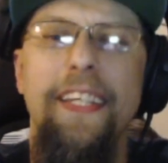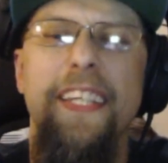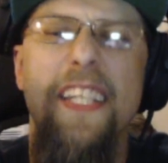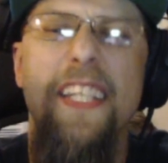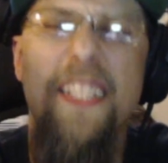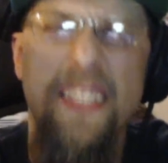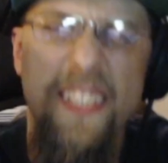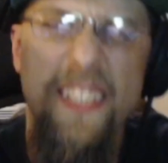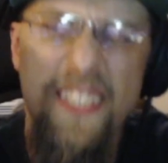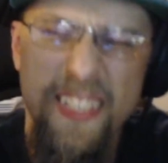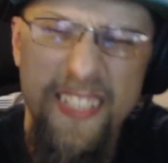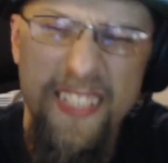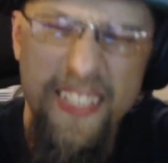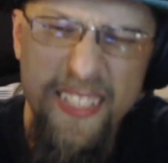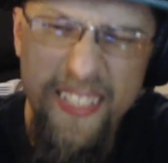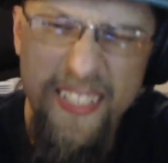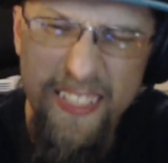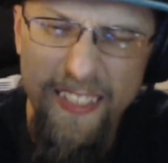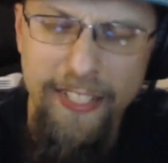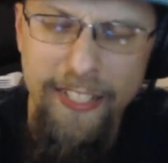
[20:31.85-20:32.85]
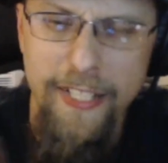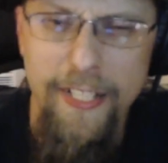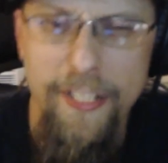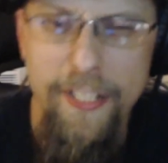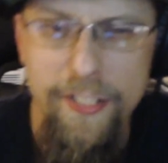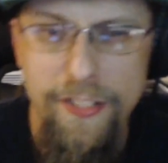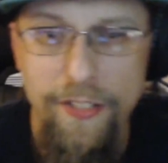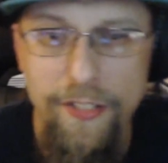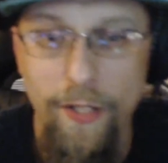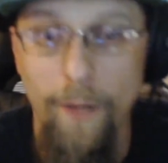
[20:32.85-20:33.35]
Yes!
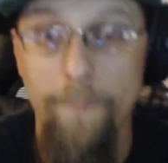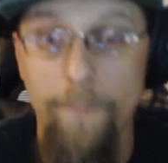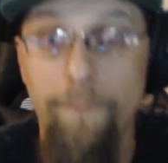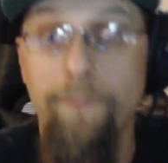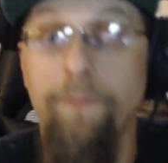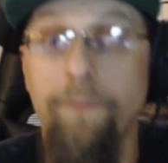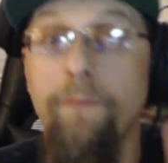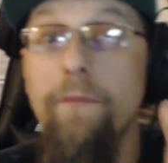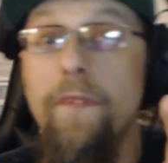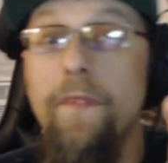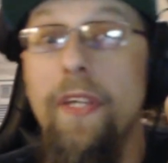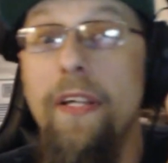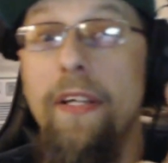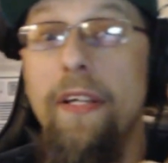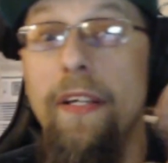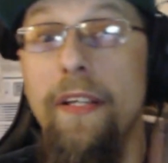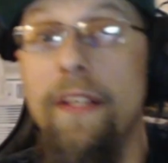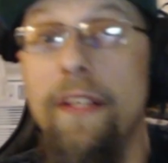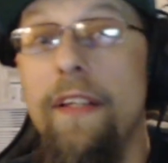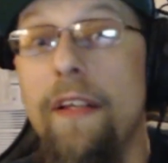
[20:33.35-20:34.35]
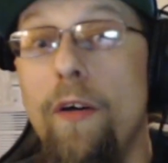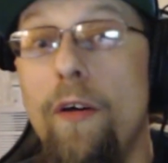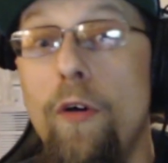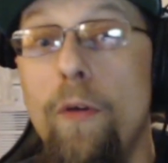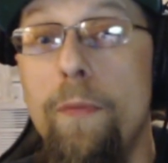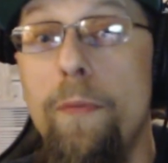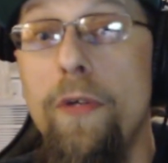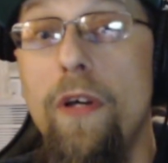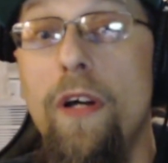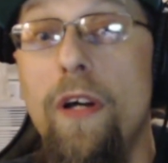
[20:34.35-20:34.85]
So,
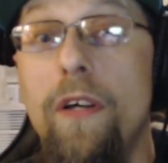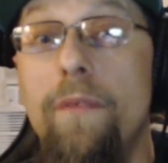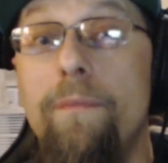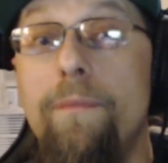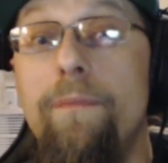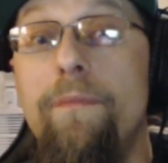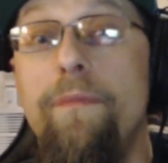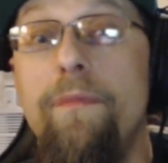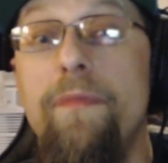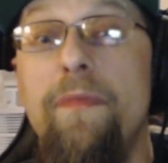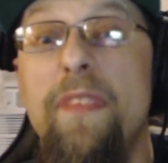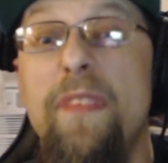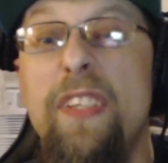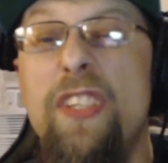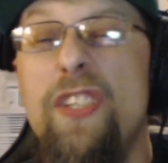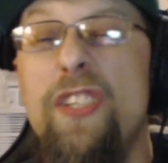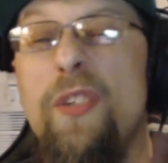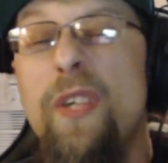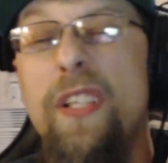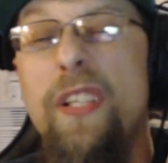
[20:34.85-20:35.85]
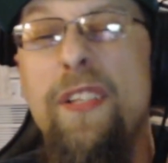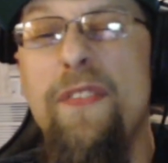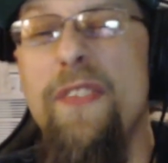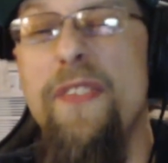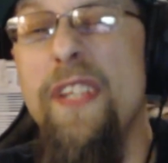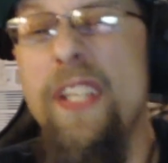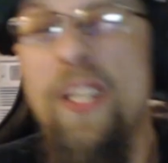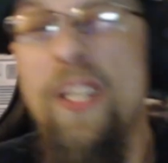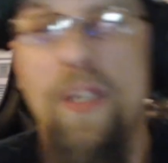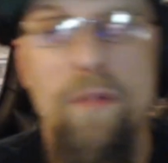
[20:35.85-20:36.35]
hope you all enjoyed this
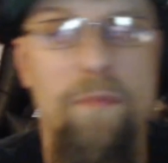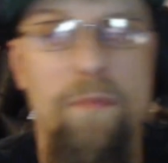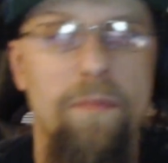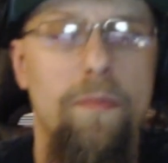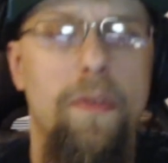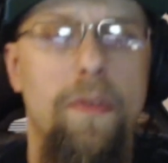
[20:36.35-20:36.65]
video.